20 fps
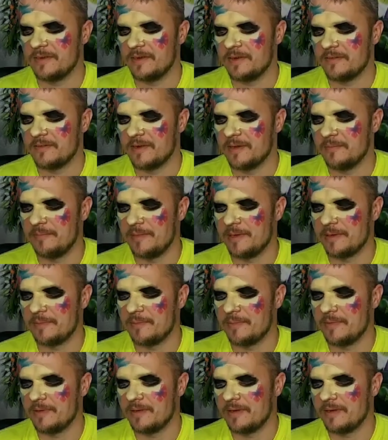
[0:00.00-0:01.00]
Green or red make
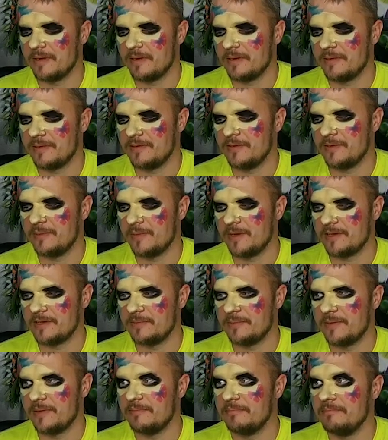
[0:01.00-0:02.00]
too much,
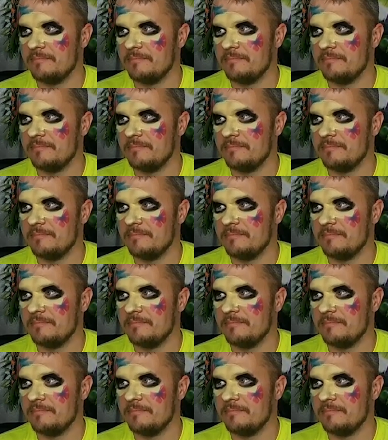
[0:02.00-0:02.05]
babe.